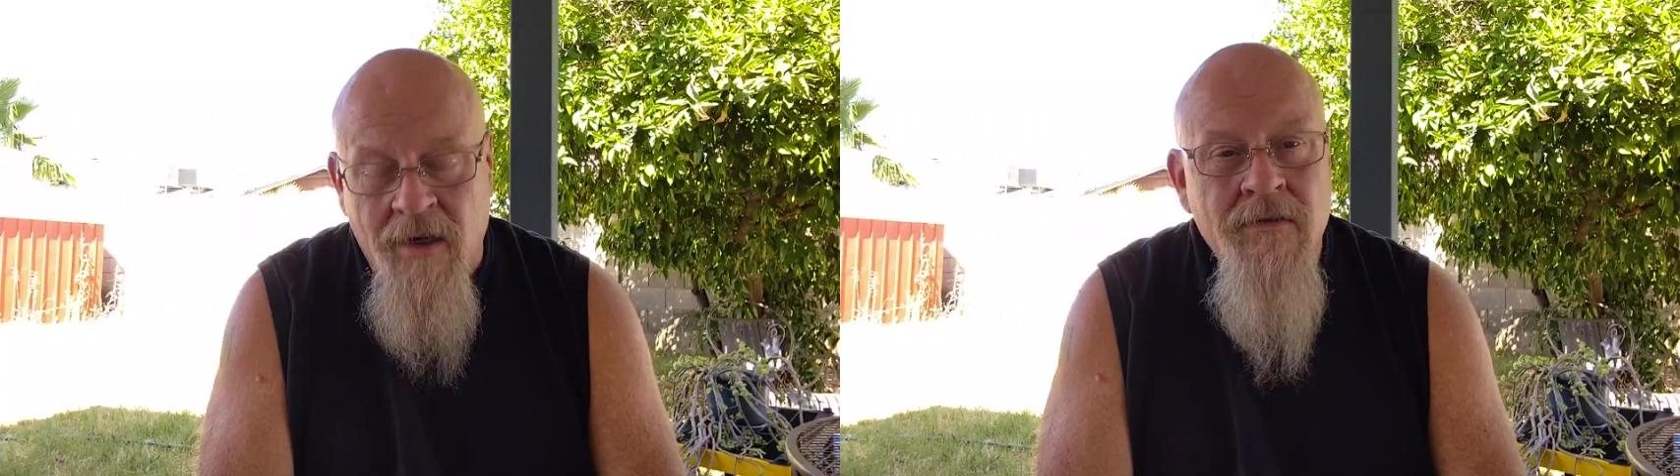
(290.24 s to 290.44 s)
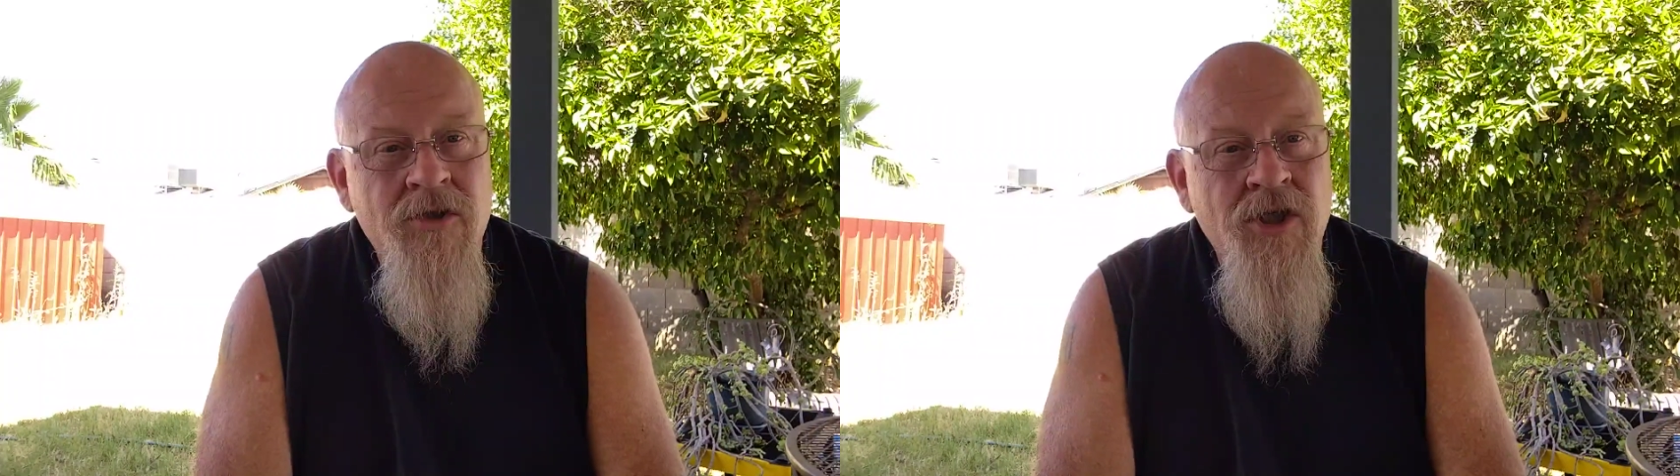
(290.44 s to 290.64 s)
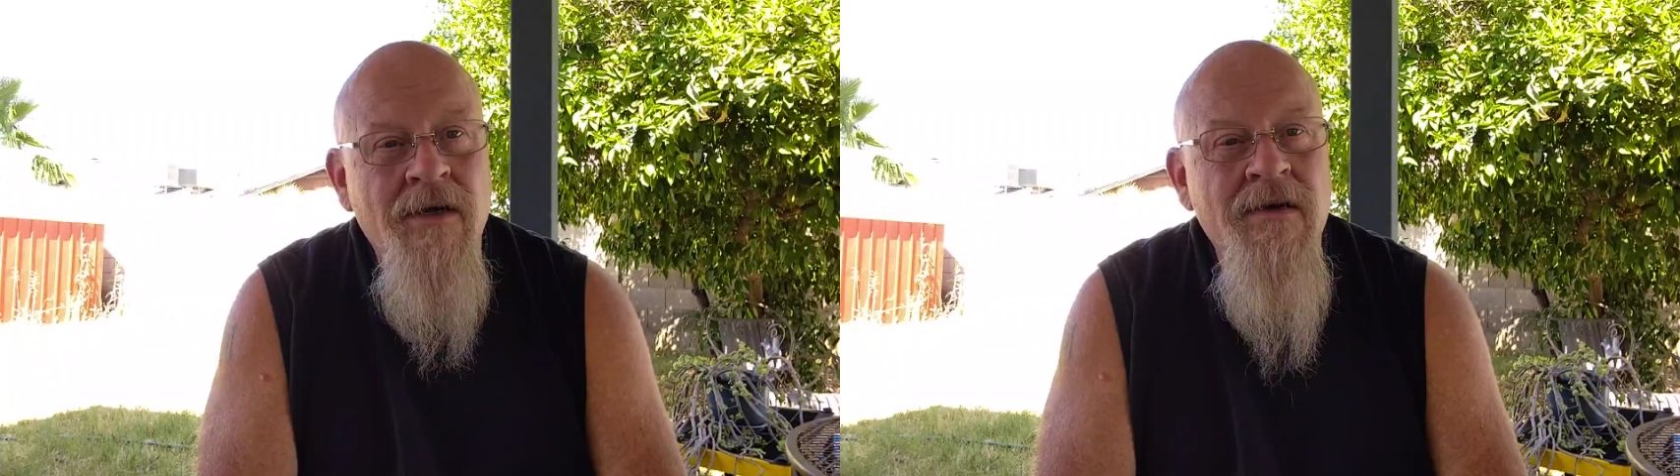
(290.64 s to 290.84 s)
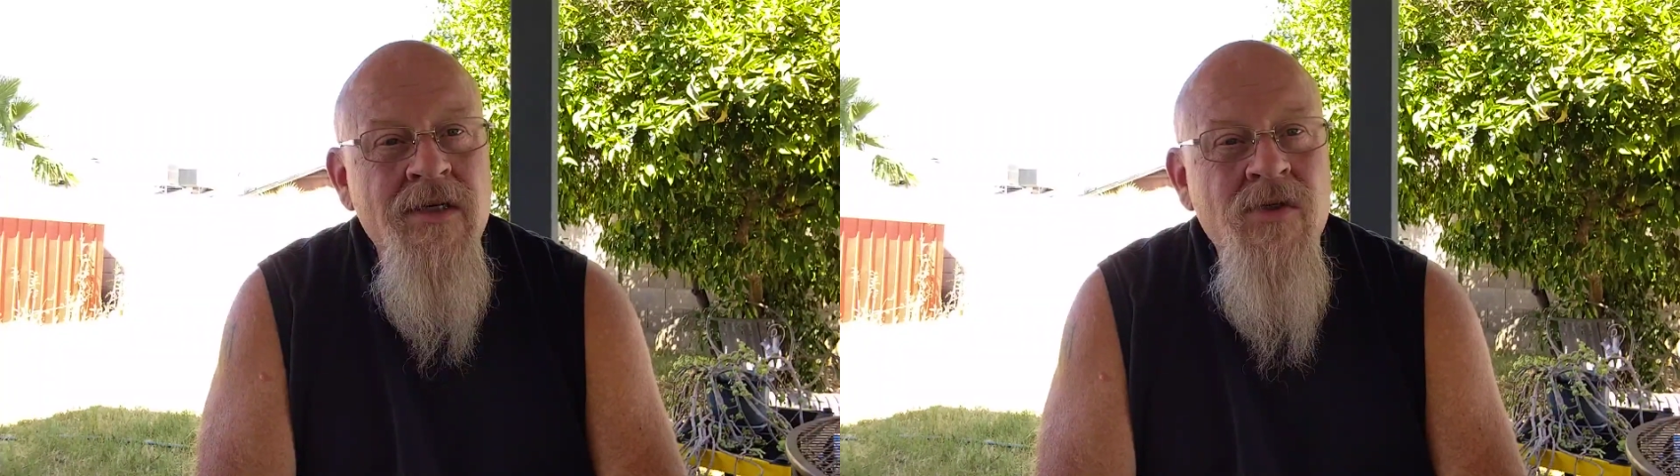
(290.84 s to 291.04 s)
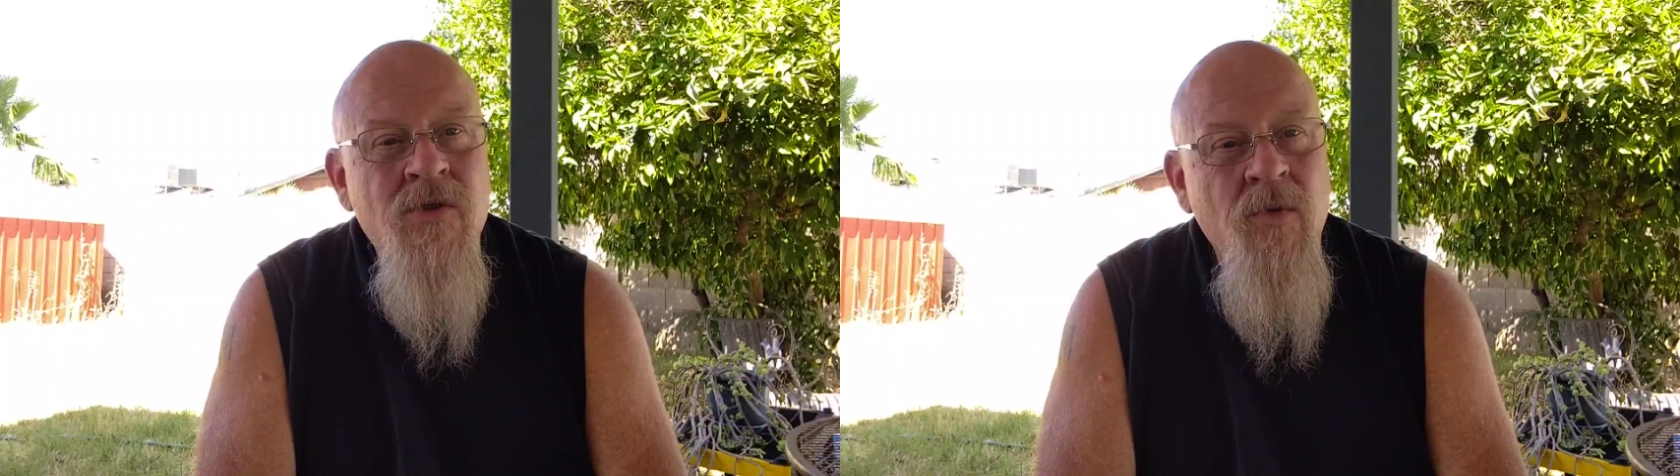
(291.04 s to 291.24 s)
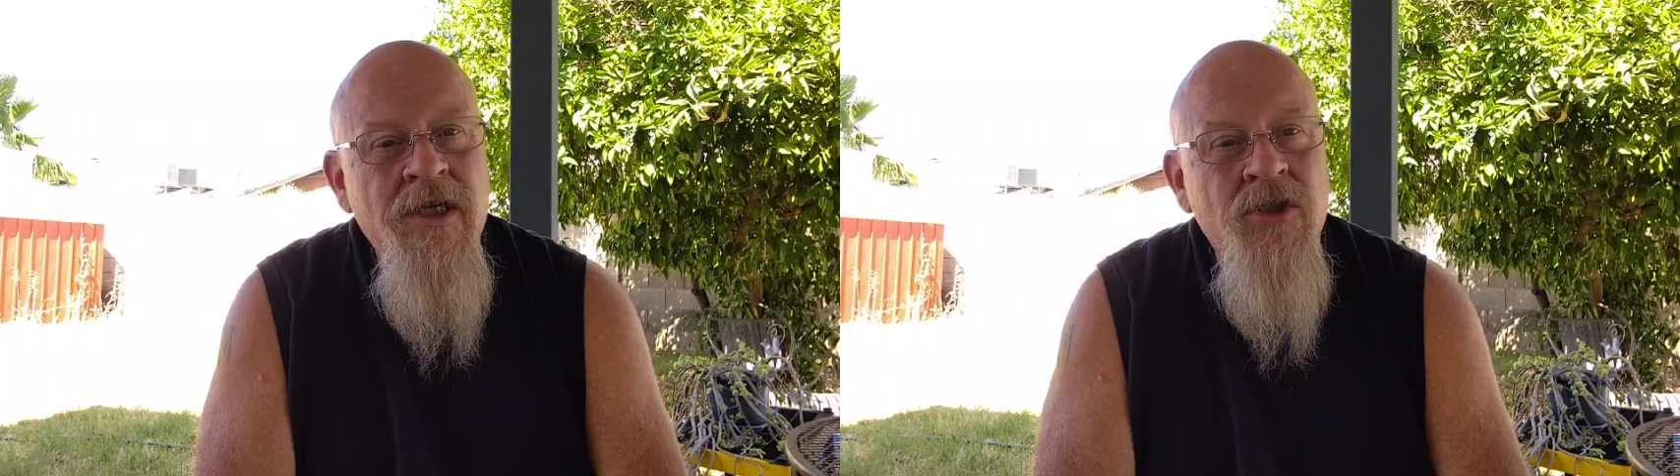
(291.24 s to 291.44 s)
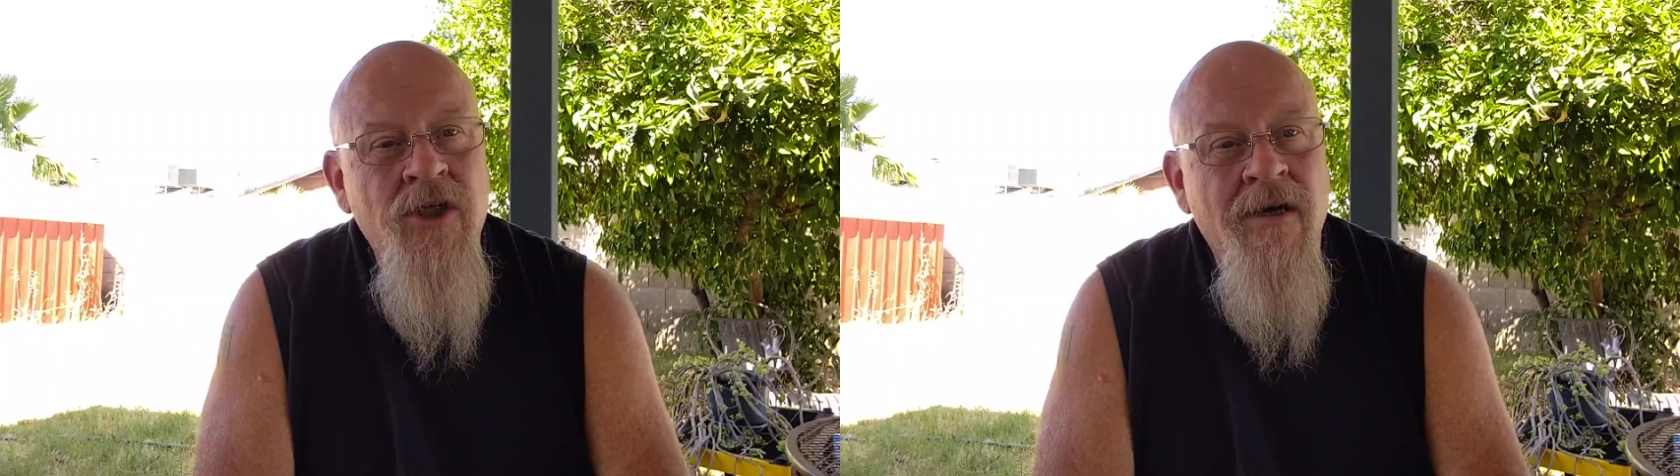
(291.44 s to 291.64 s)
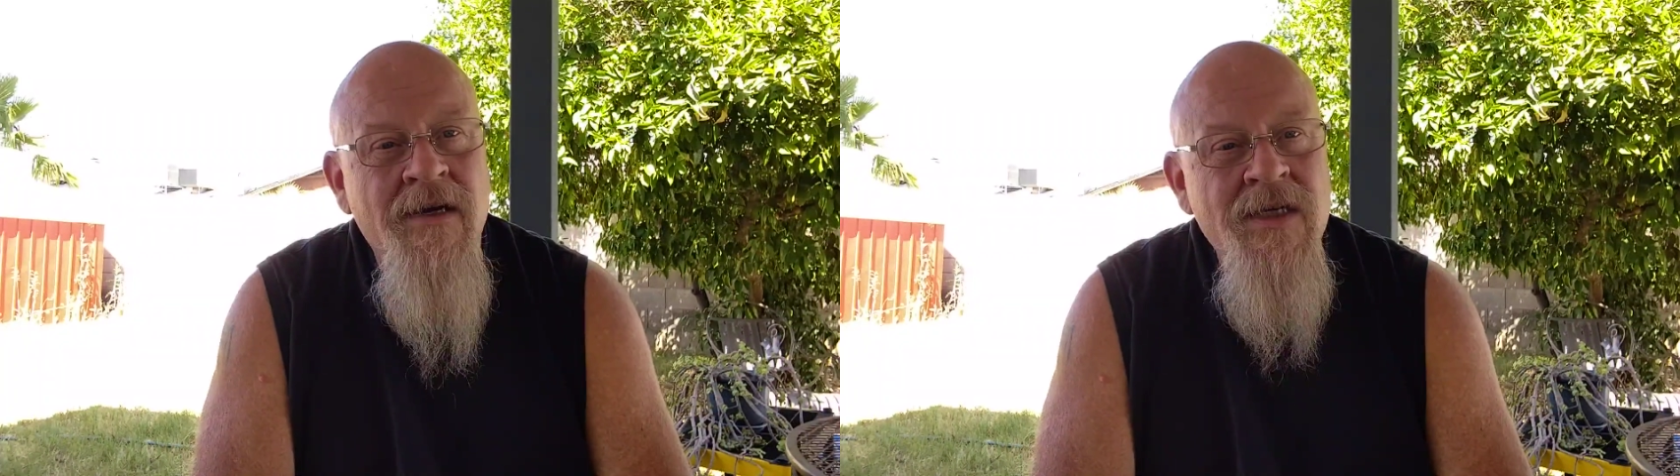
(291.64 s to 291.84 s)
tart cherries, sweet
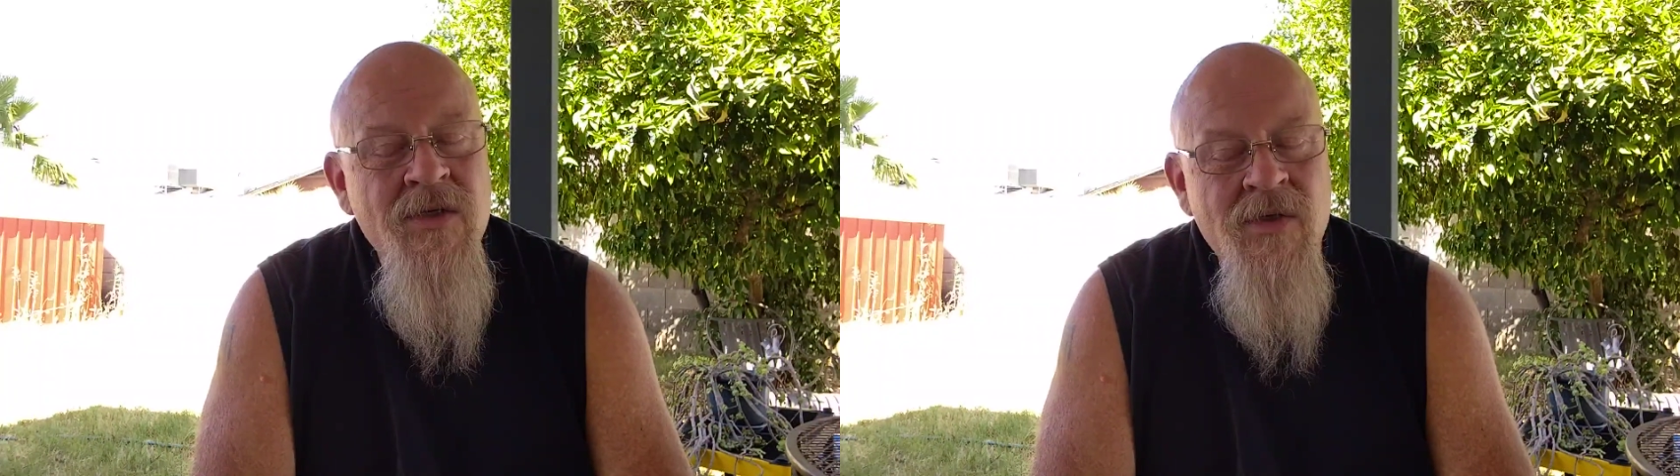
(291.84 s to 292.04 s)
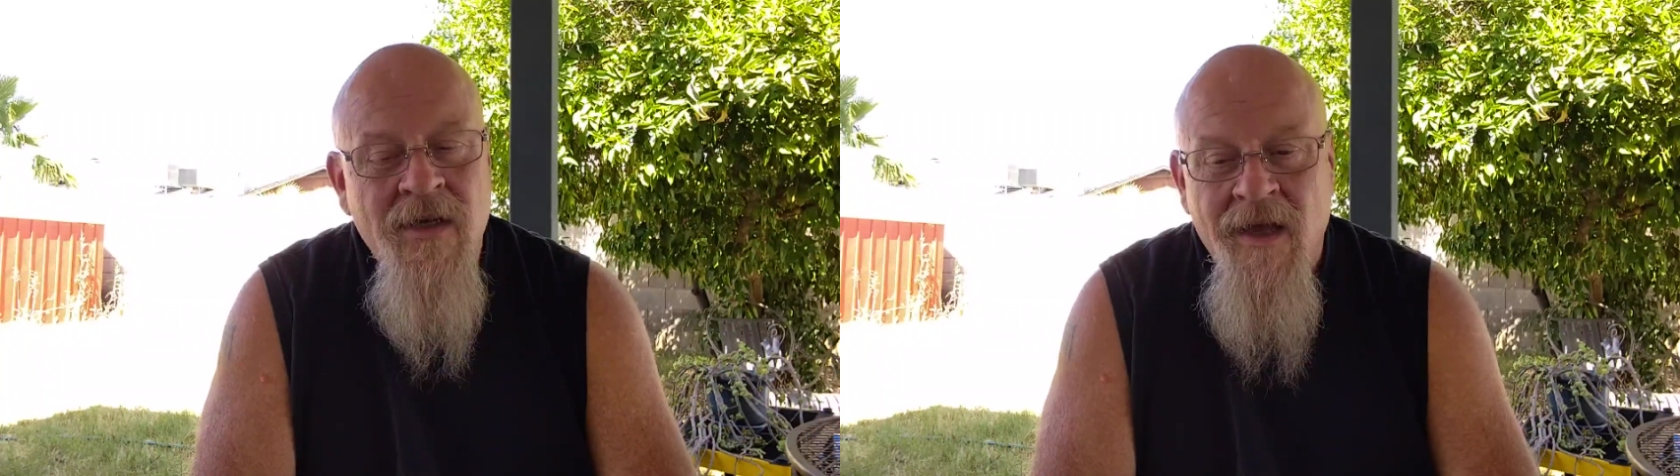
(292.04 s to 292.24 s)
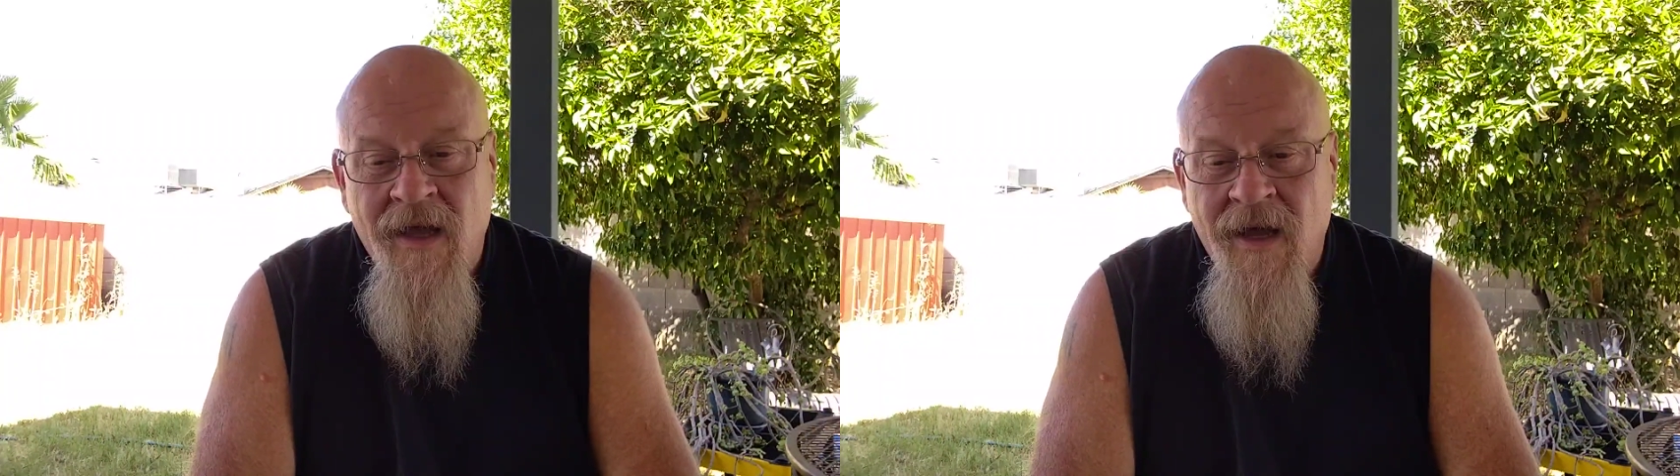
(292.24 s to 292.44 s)
cherries,